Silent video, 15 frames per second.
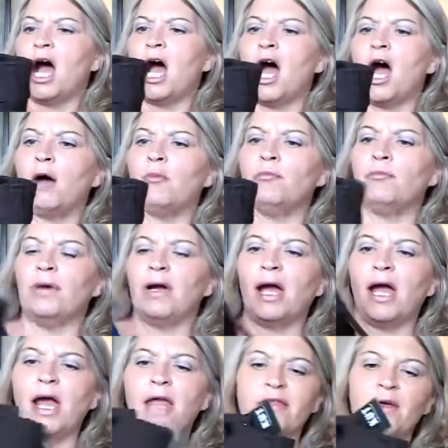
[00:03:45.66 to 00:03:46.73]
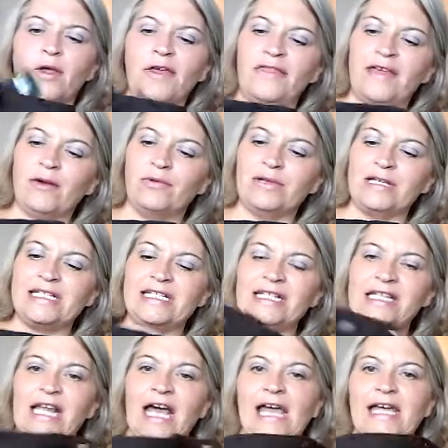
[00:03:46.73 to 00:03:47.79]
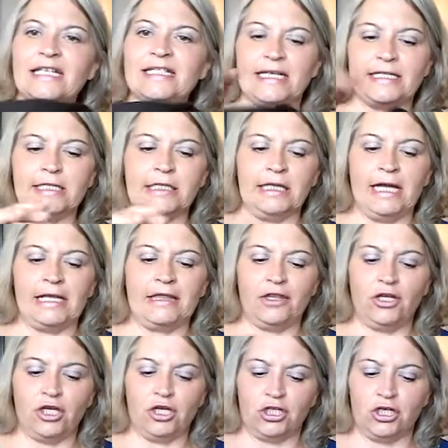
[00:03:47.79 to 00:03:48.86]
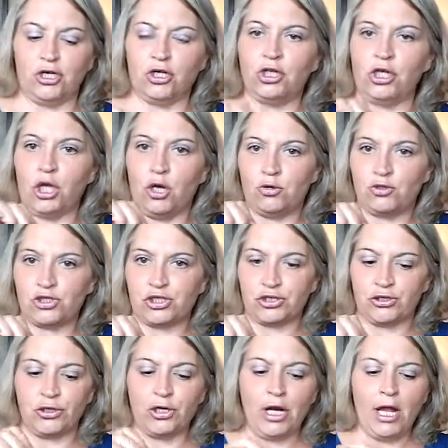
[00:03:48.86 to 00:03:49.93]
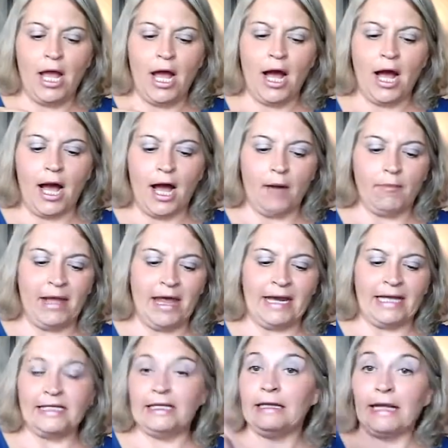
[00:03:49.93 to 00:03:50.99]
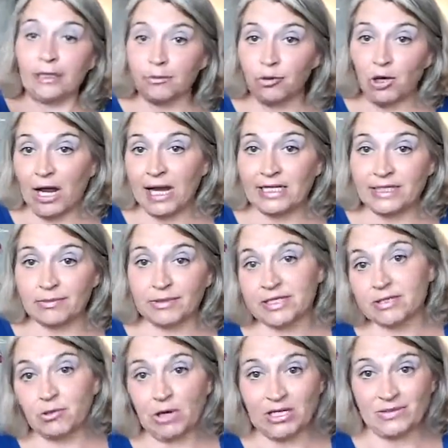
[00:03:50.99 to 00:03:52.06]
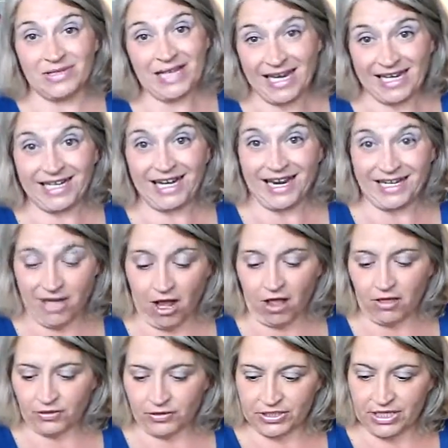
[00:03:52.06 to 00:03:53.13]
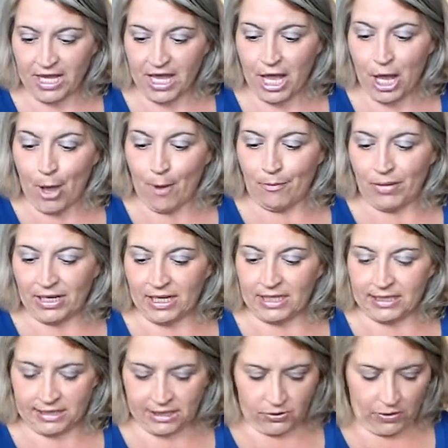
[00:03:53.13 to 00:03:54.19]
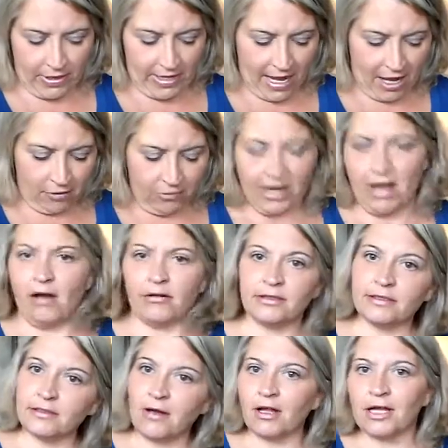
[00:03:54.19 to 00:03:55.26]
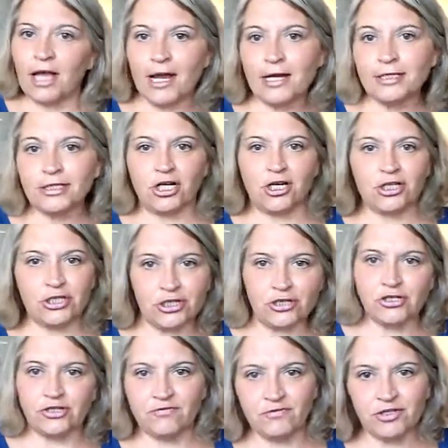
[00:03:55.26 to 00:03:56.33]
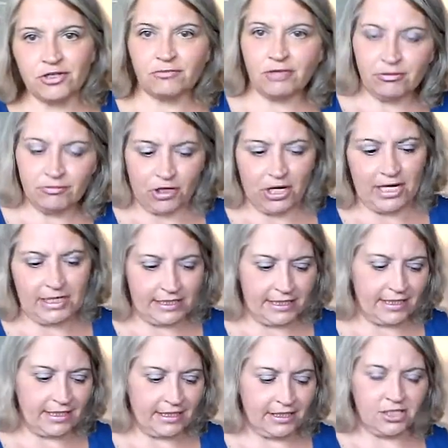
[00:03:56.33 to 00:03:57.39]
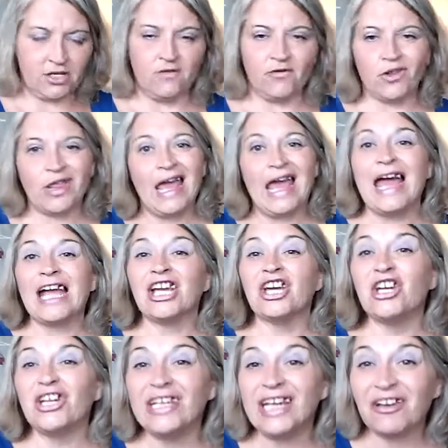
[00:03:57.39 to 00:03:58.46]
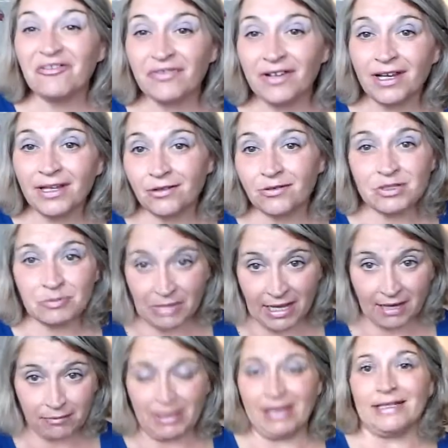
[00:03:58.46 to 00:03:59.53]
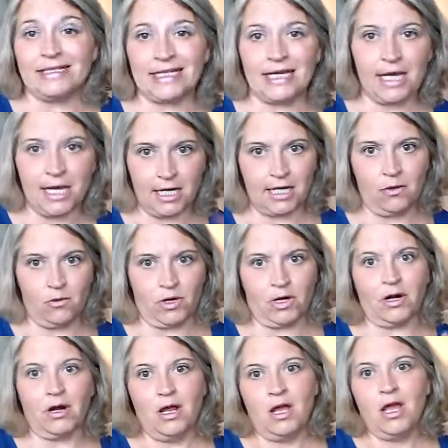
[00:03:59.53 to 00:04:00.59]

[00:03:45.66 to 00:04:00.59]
The only thing I really didn't like is I didn't like the hook closure. And I didn't like the price, because the price was $89. But so I got around online and started searching for some good prices and so forth. Could not find those black pants anywhere